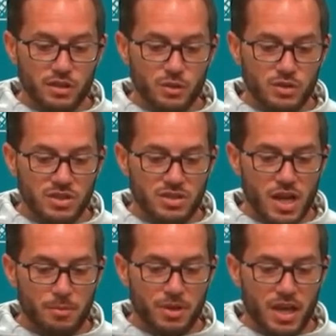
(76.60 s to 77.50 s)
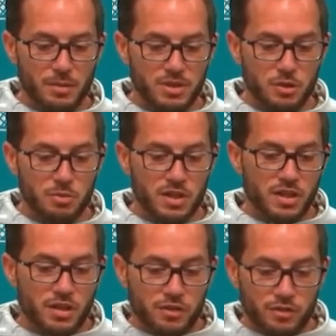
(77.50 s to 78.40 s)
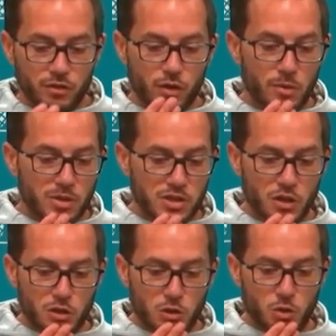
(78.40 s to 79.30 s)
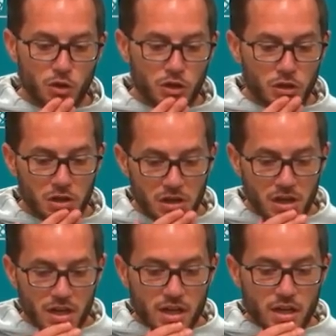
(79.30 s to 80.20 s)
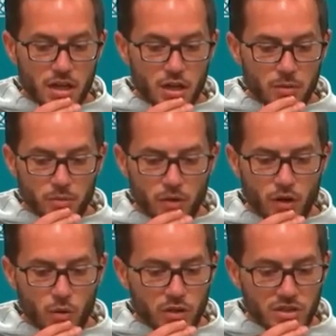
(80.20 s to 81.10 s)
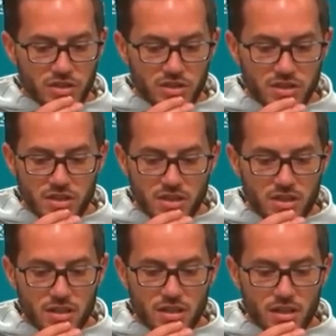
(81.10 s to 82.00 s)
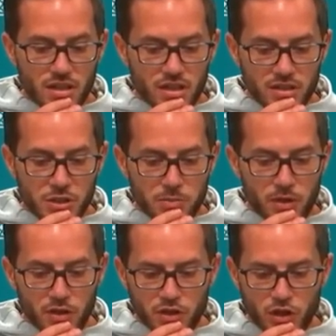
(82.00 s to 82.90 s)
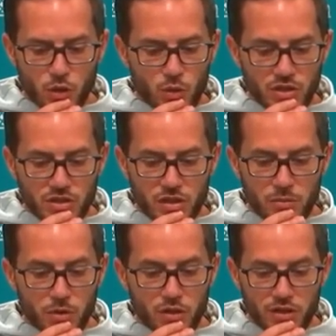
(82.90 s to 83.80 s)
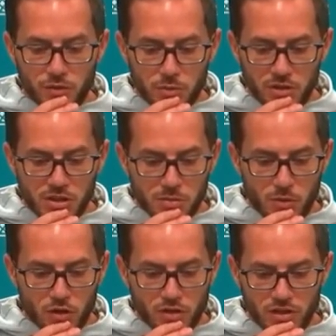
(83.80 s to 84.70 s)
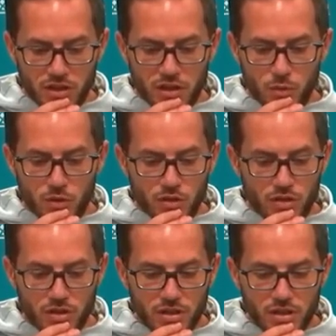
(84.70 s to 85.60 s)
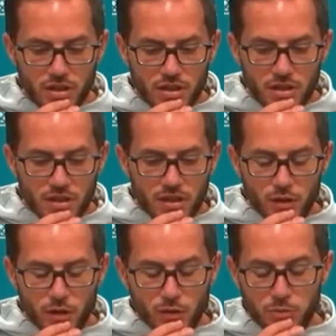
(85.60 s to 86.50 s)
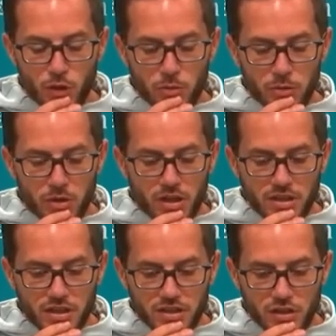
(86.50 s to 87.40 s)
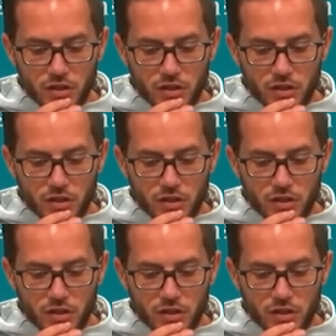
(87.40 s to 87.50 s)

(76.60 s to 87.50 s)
stop gaps at the beginning of Robert Saleh's career. Always a sponge, always unbelievably smart. He would always blow my mind because